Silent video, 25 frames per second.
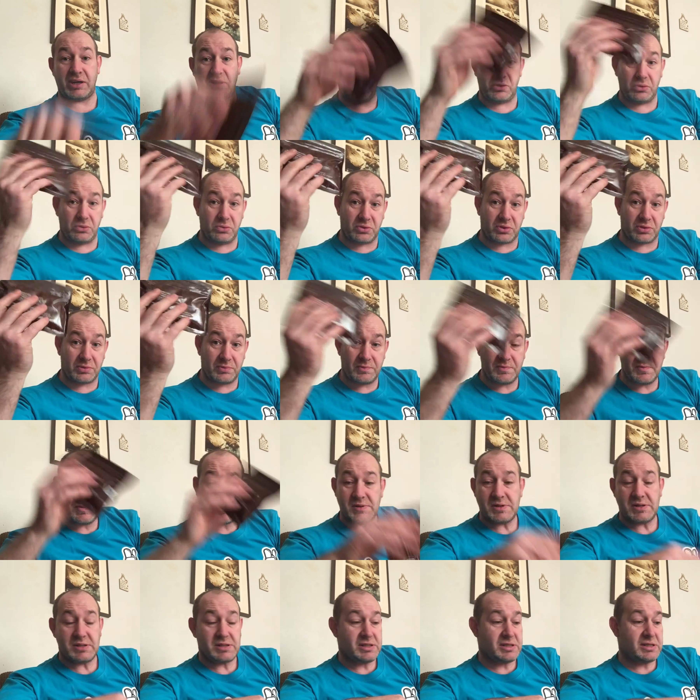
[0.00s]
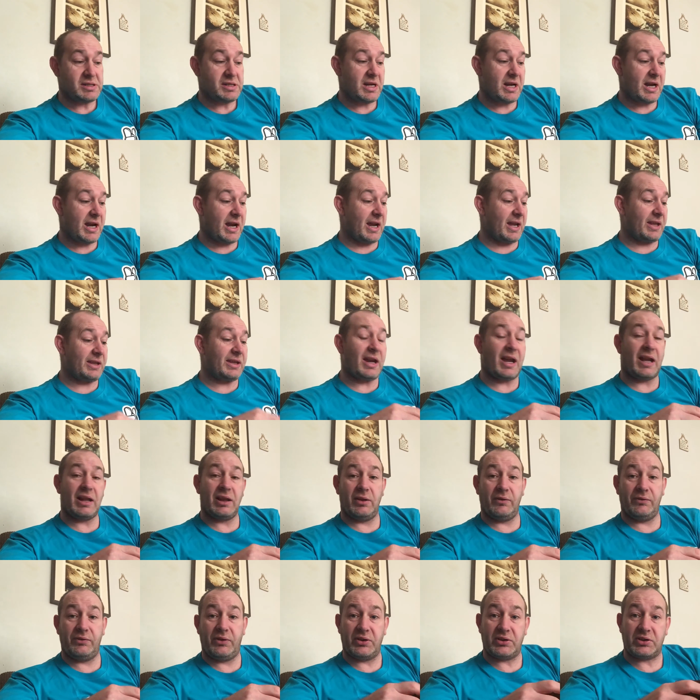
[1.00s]
use, and I
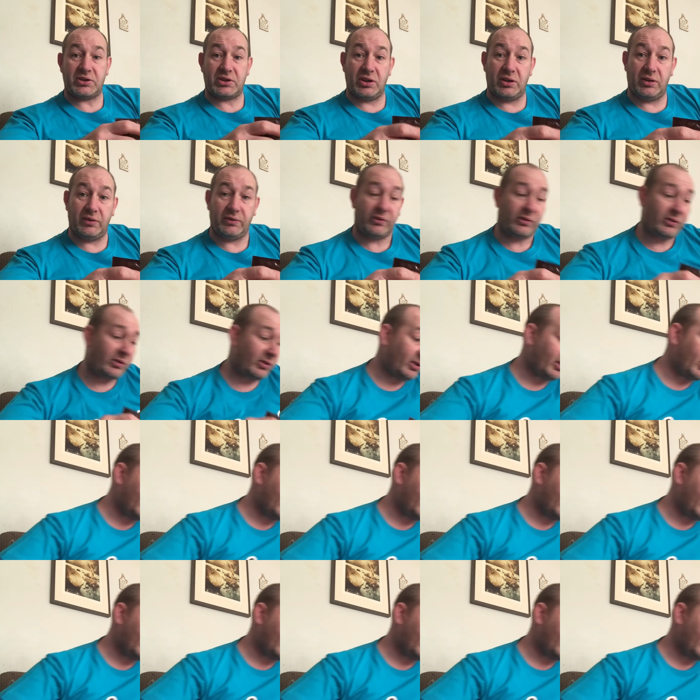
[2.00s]
love the stuff.